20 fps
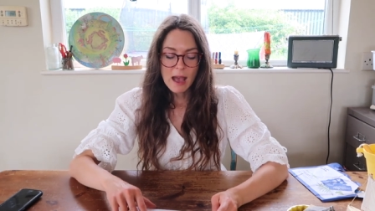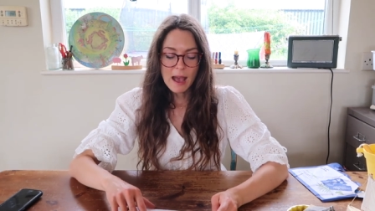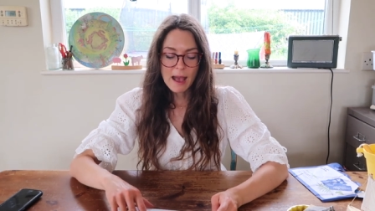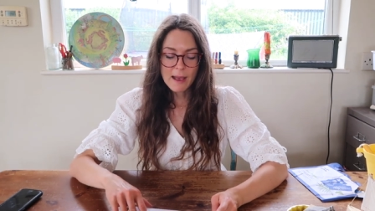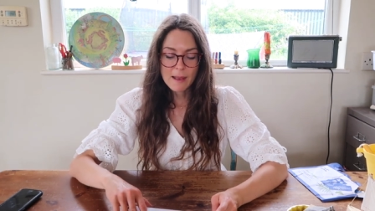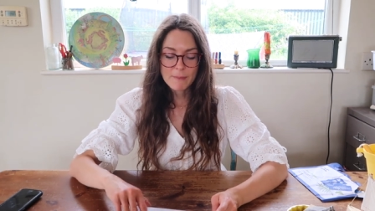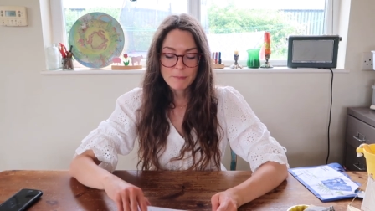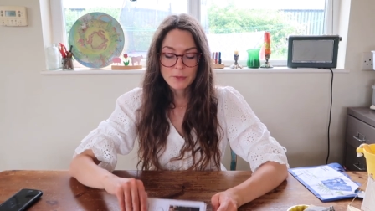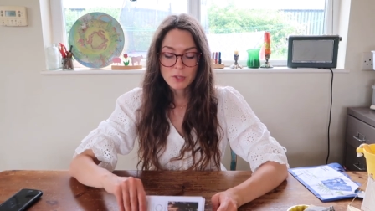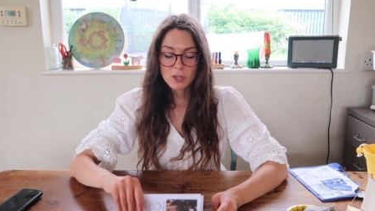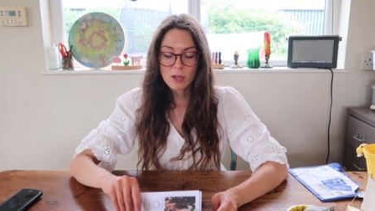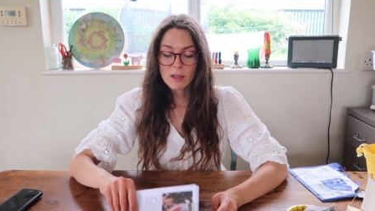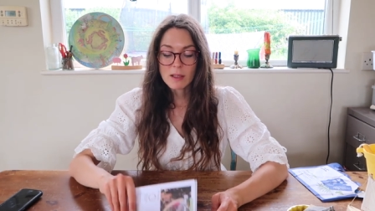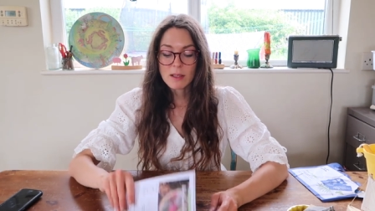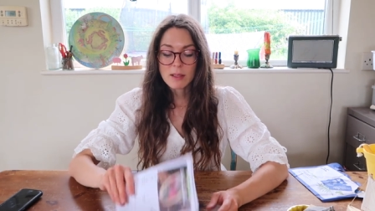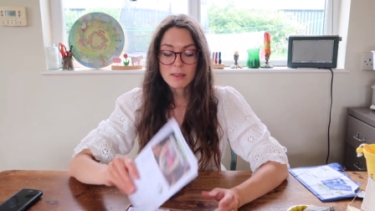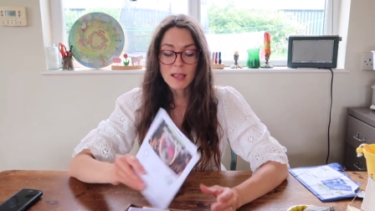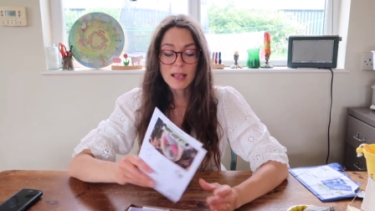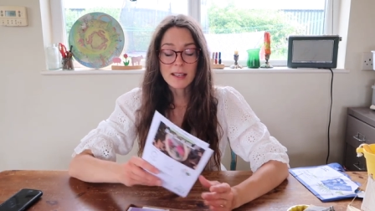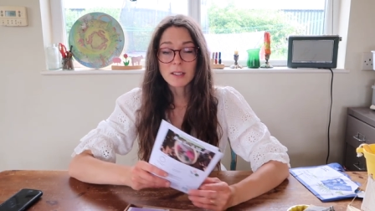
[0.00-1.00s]
Um, so
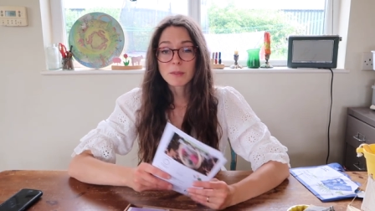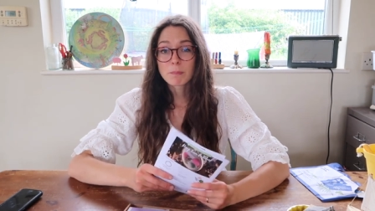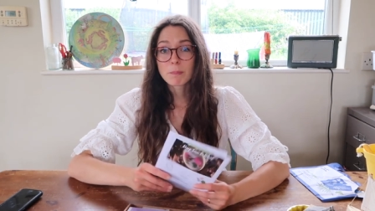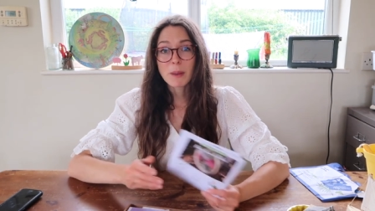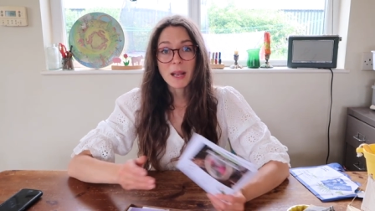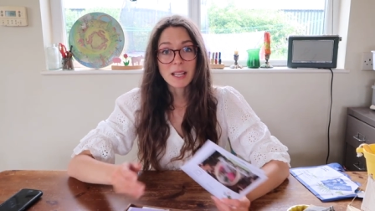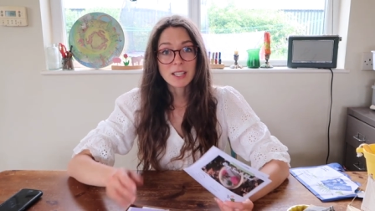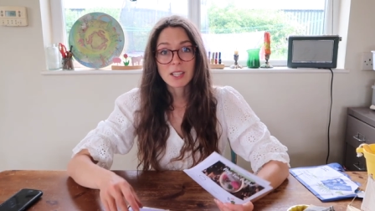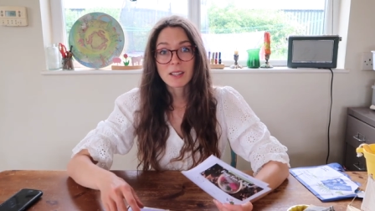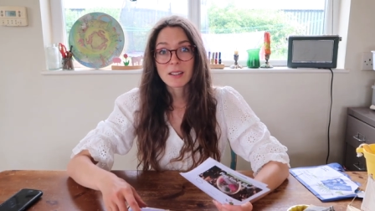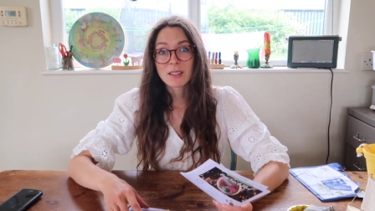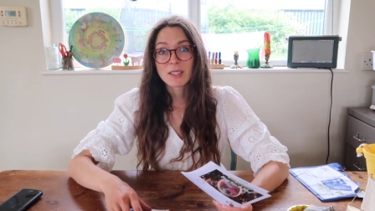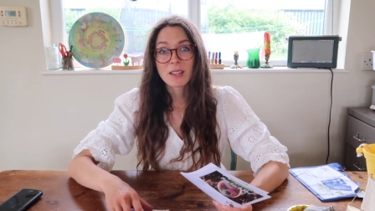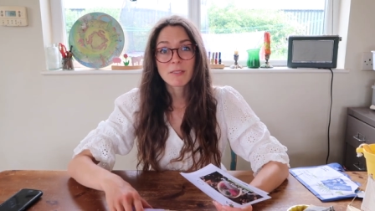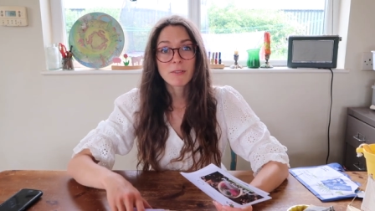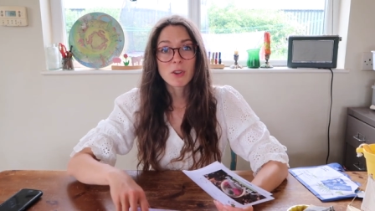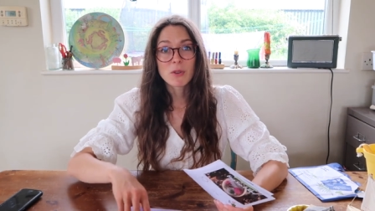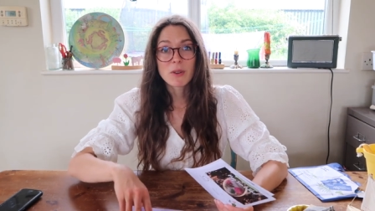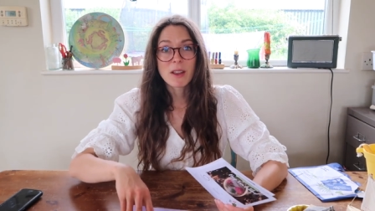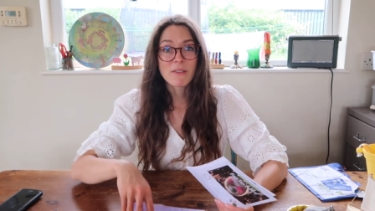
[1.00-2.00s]
that's better because
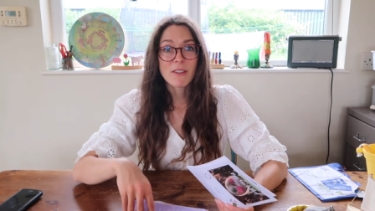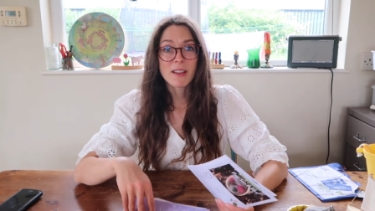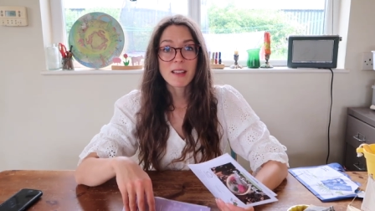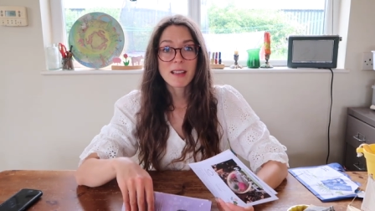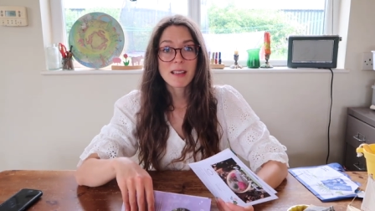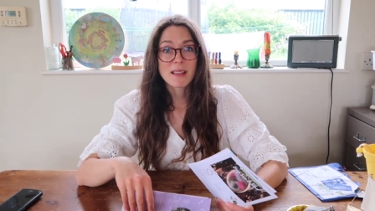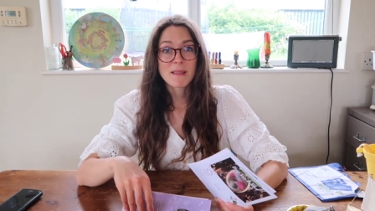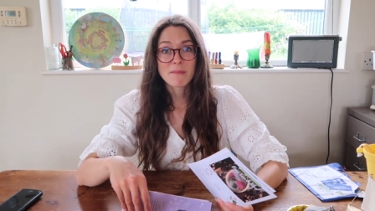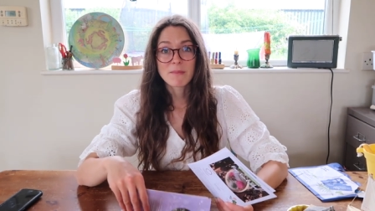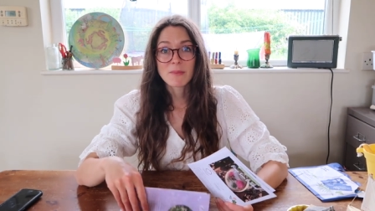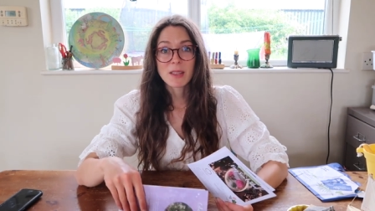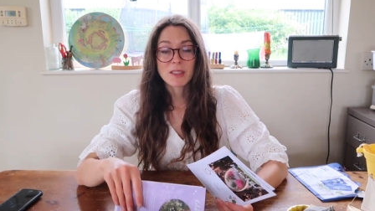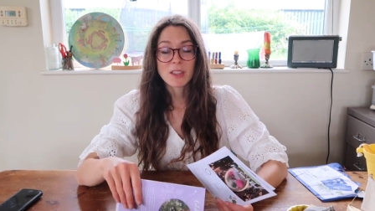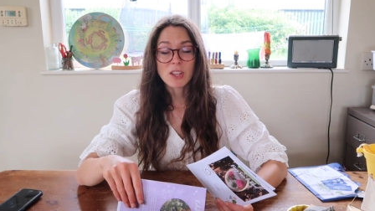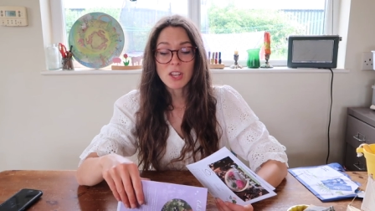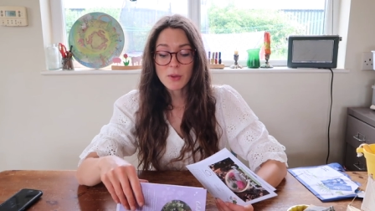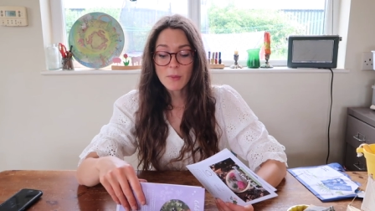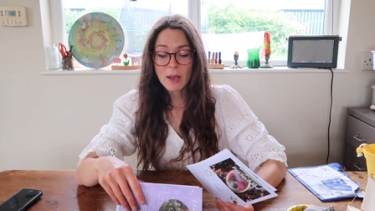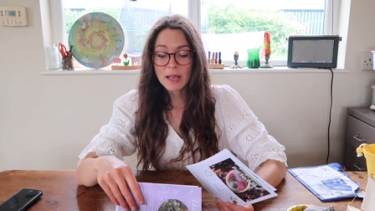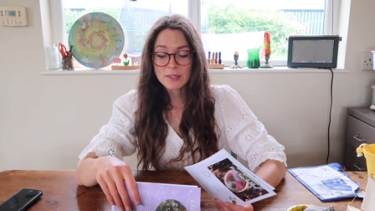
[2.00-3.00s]
if you live in, in
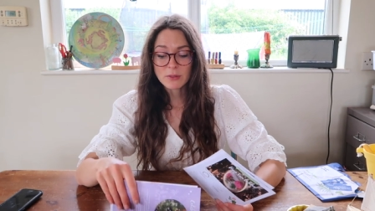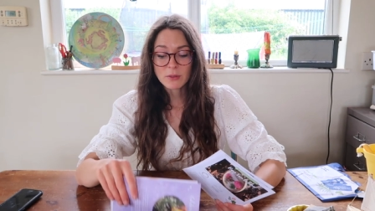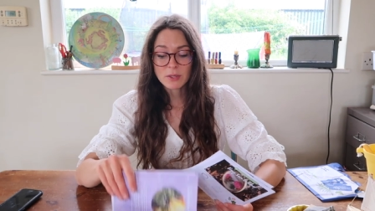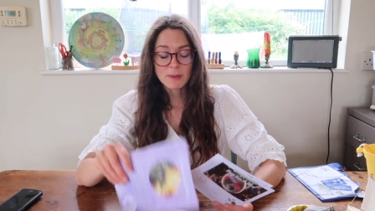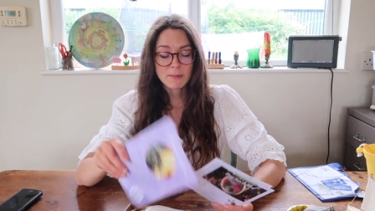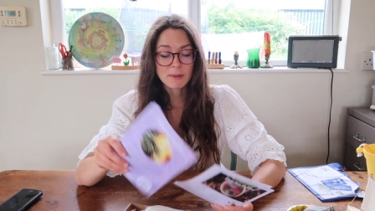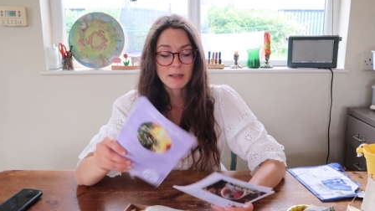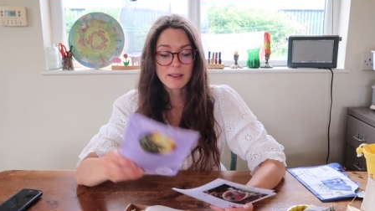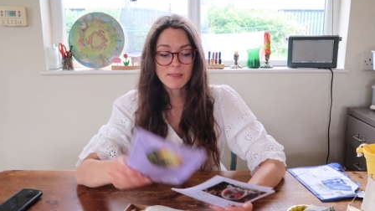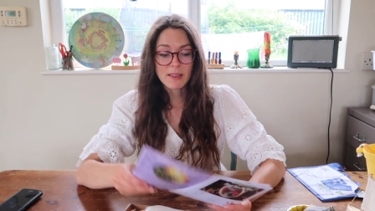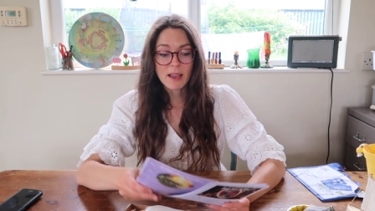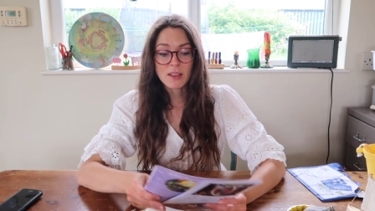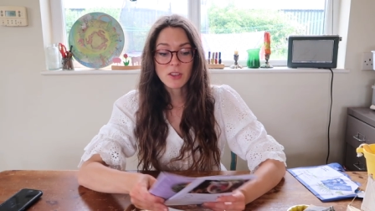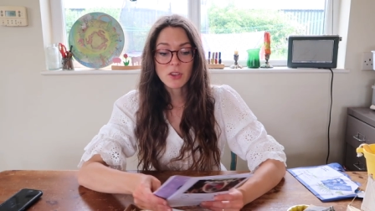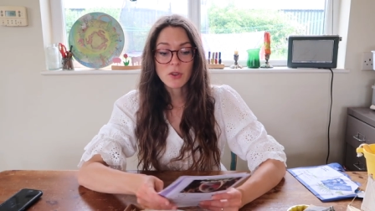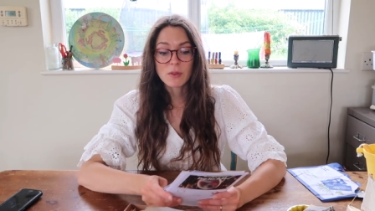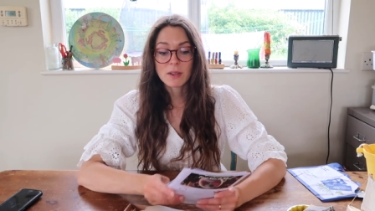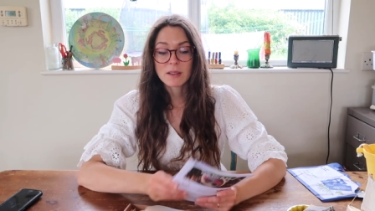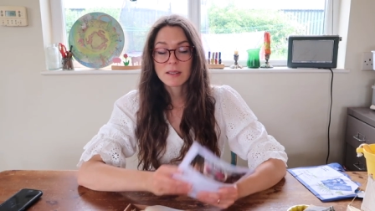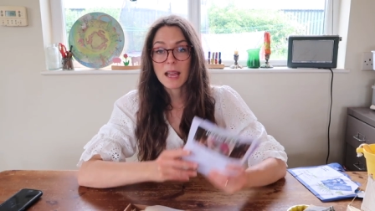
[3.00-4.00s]
the US or something like
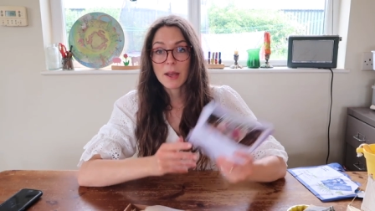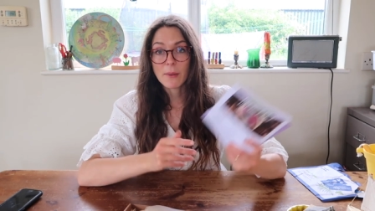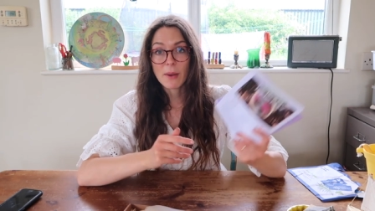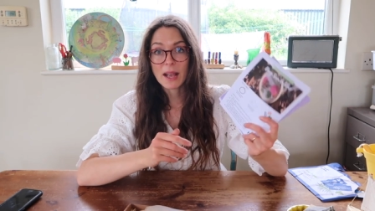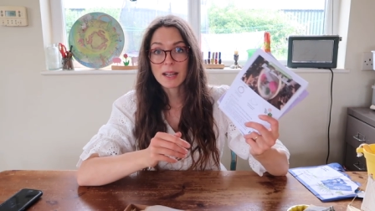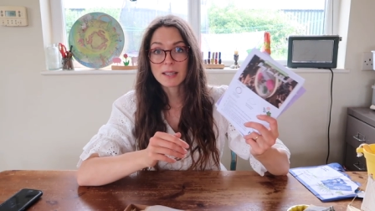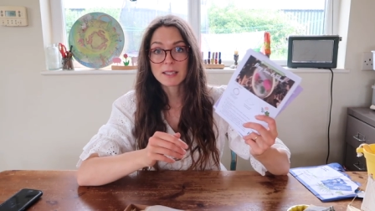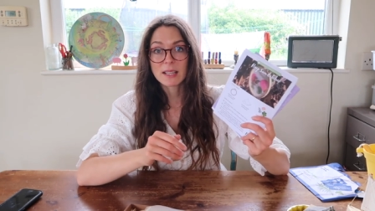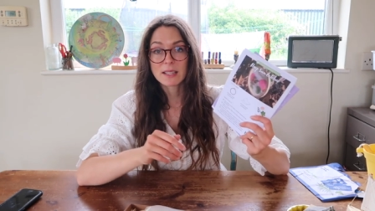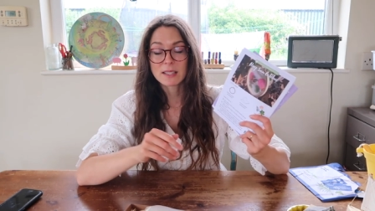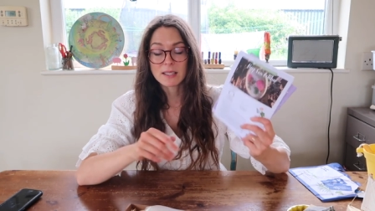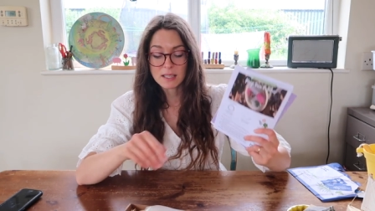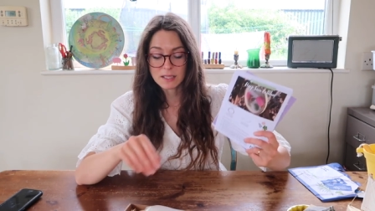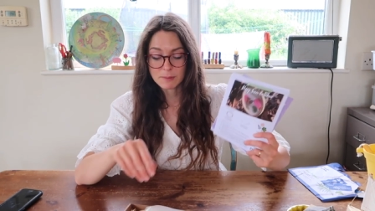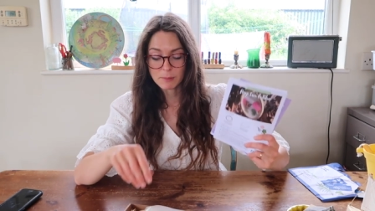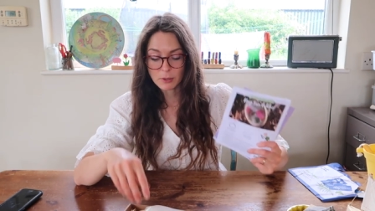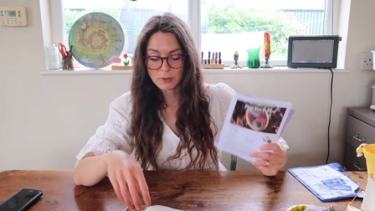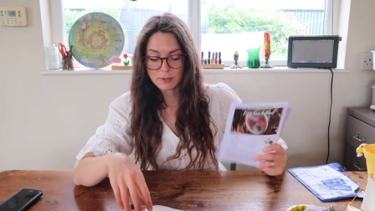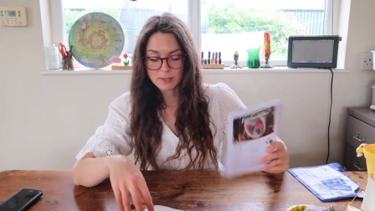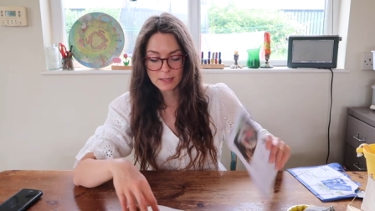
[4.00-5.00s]
that, you can now access
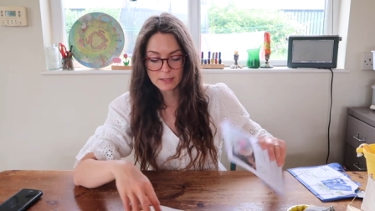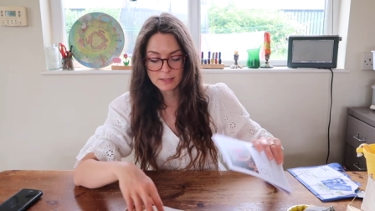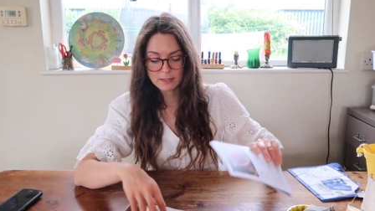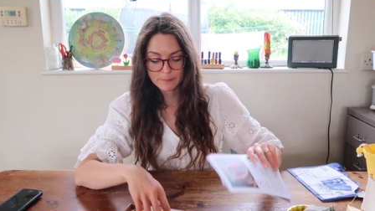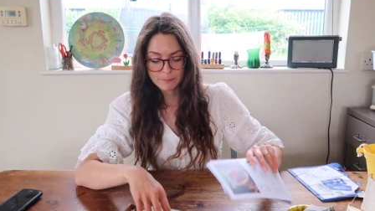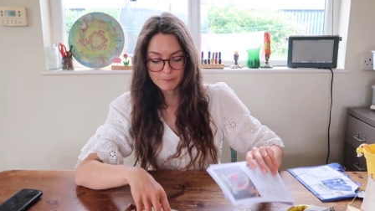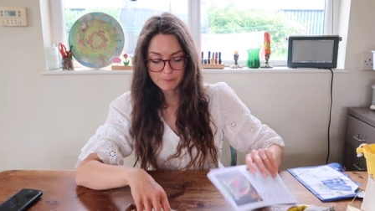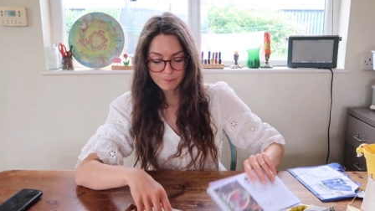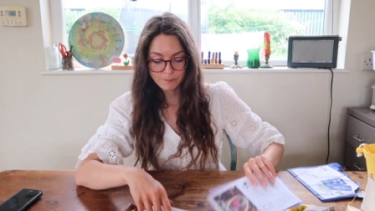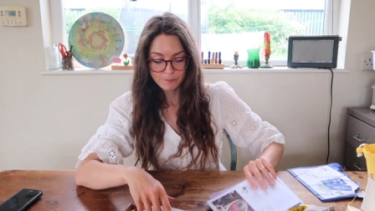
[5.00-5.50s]
these boxes.